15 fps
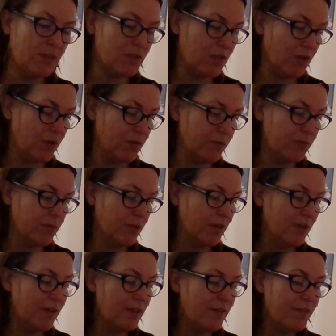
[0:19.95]
So,
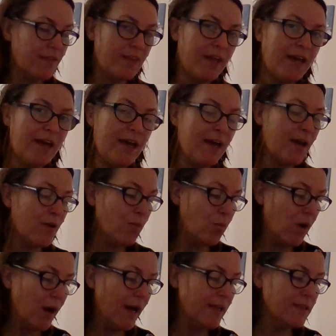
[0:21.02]
there
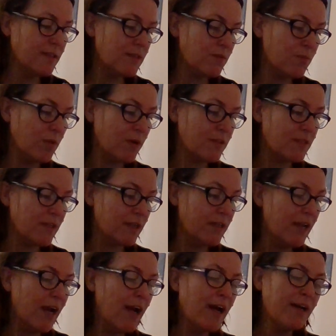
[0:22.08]
once was an
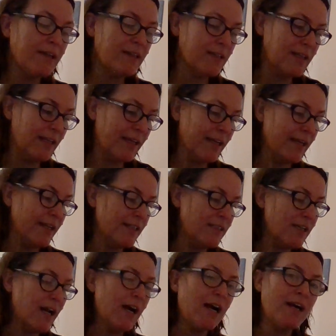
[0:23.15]
ugly
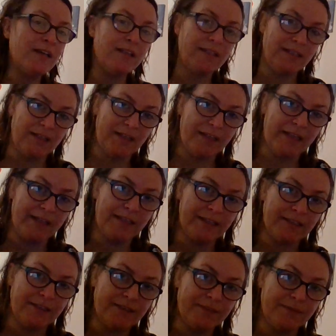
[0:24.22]
duckling.
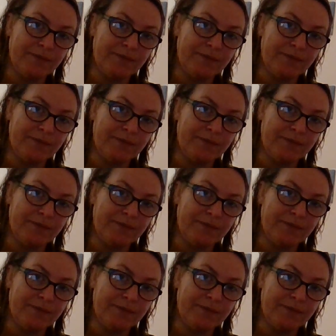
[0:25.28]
